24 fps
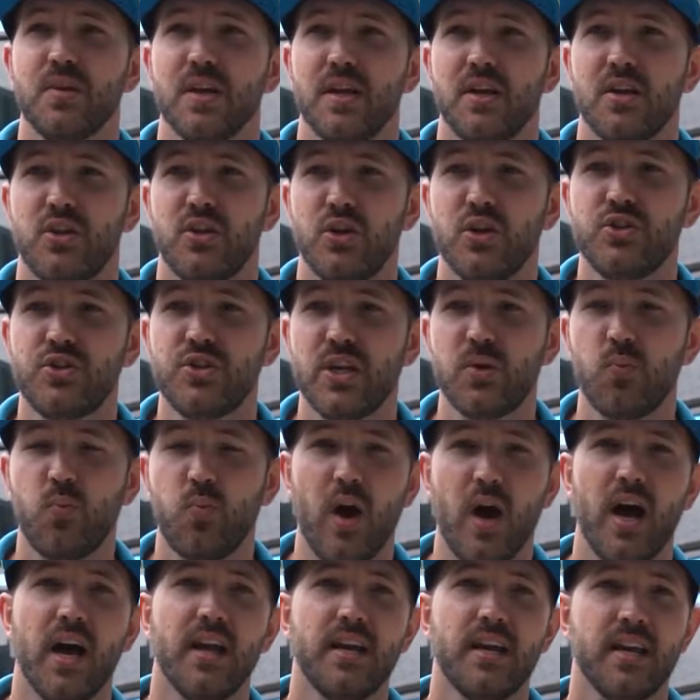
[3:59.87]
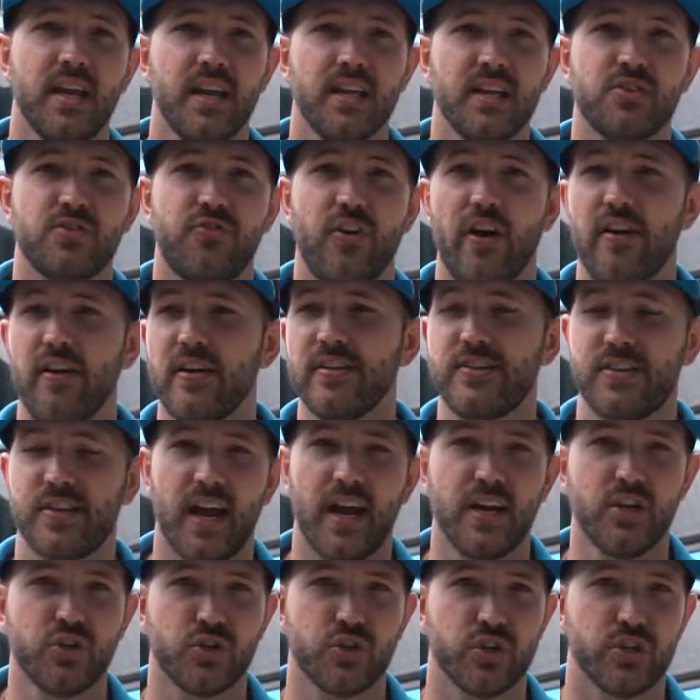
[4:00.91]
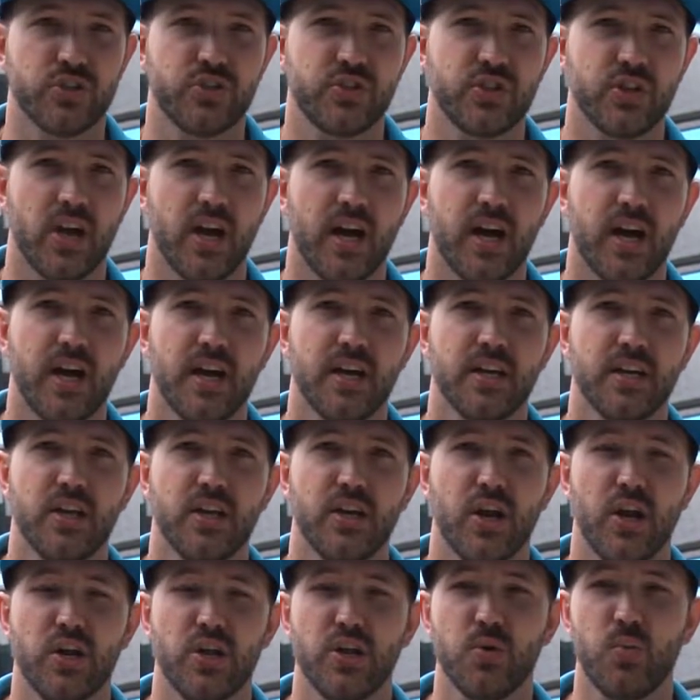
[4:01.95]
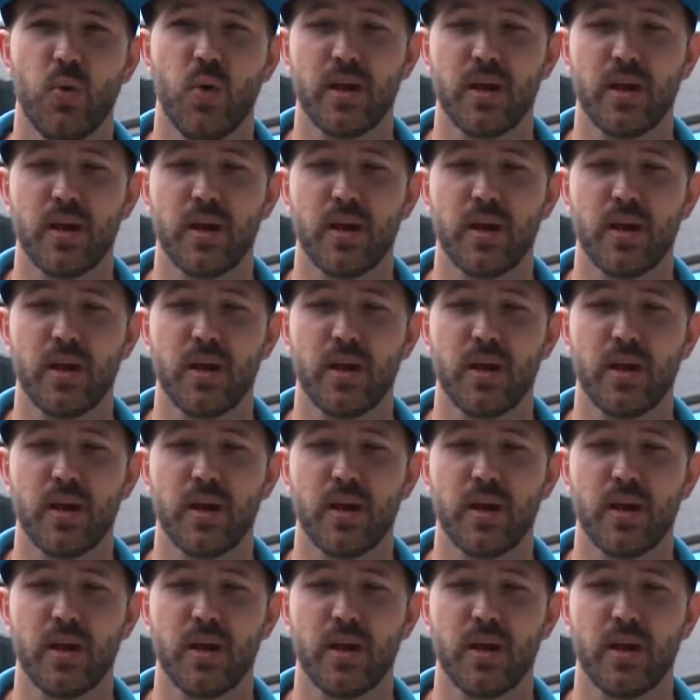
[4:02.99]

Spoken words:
using one is very dangerous. You want